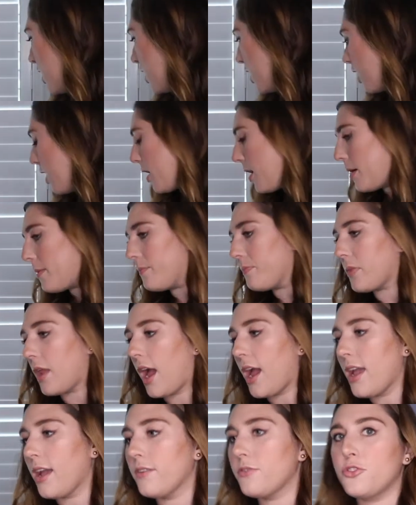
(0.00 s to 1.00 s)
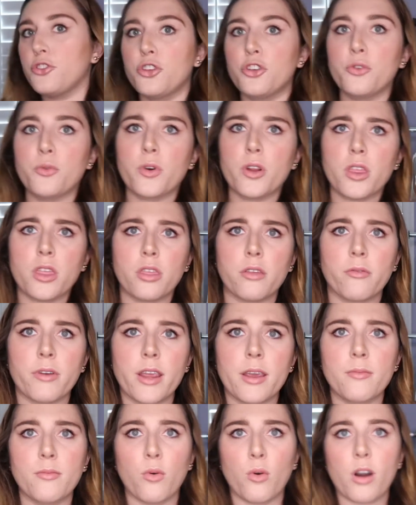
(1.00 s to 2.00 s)
I have 2 or
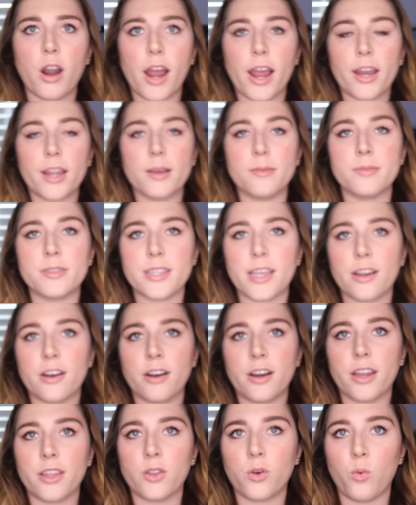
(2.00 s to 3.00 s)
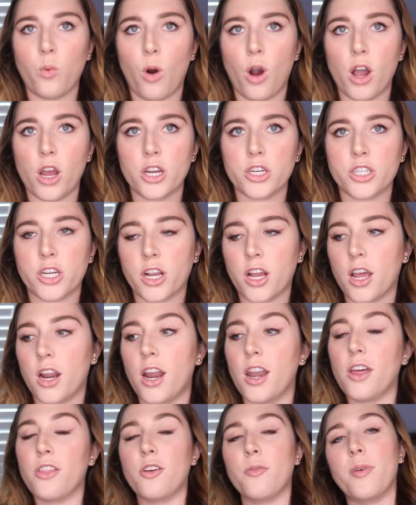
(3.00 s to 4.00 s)
3 more items that are in the wash. I
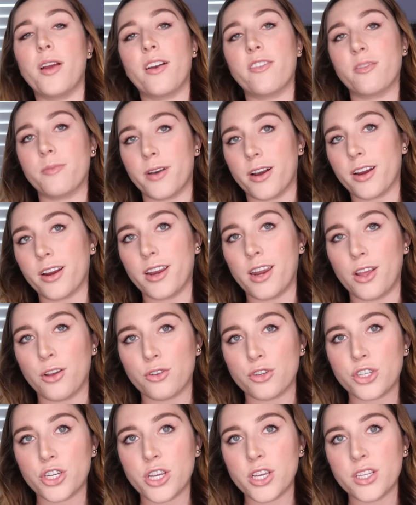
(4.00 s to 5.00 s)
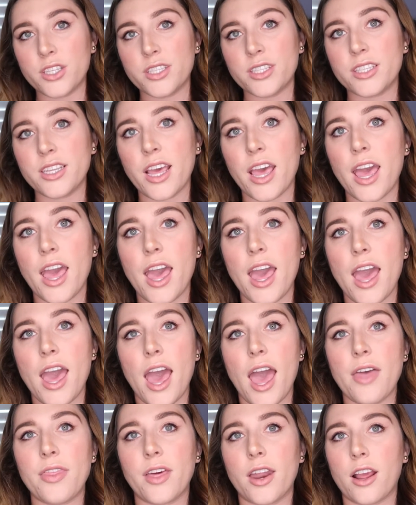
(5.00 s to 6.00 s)
got another pair of American Eagle jeans,
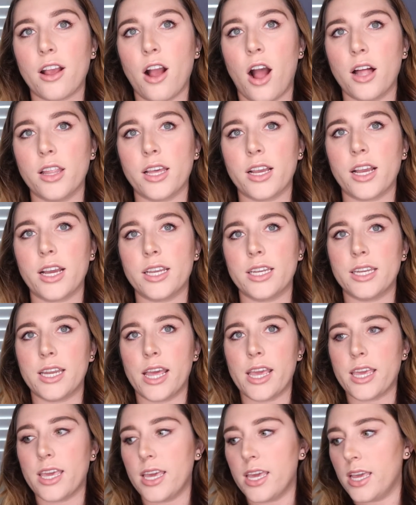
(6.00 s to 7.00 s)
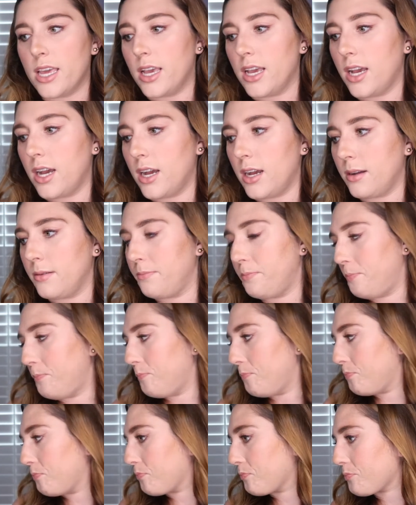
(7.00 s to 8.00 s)
and then I got like a Nike
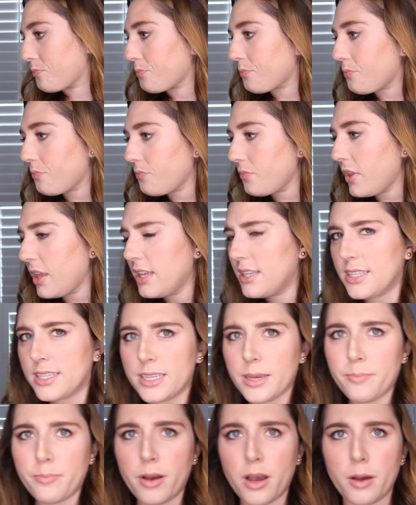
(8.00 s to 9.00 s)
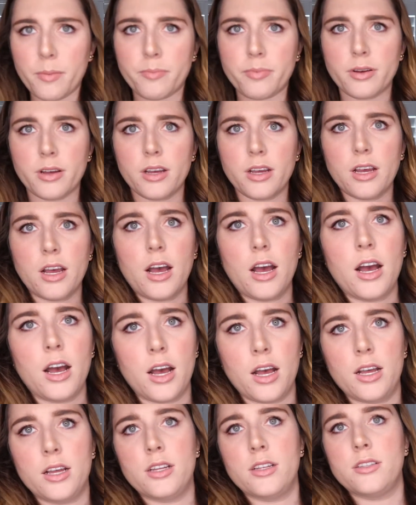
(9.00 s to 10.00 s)
zip up
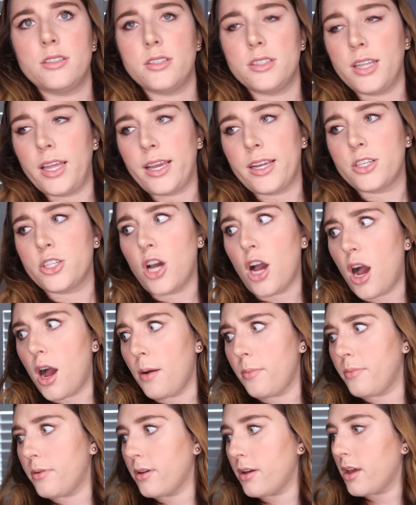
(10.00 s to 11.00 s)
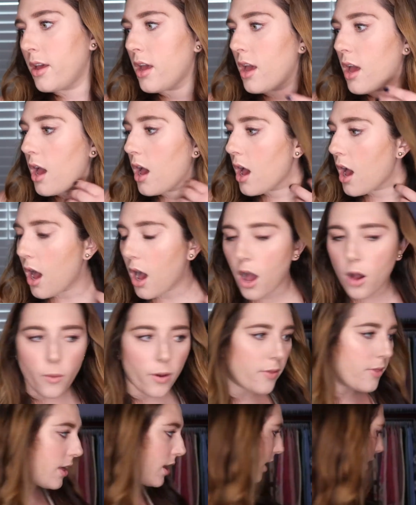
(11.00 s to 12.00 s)
like top. Oh, and then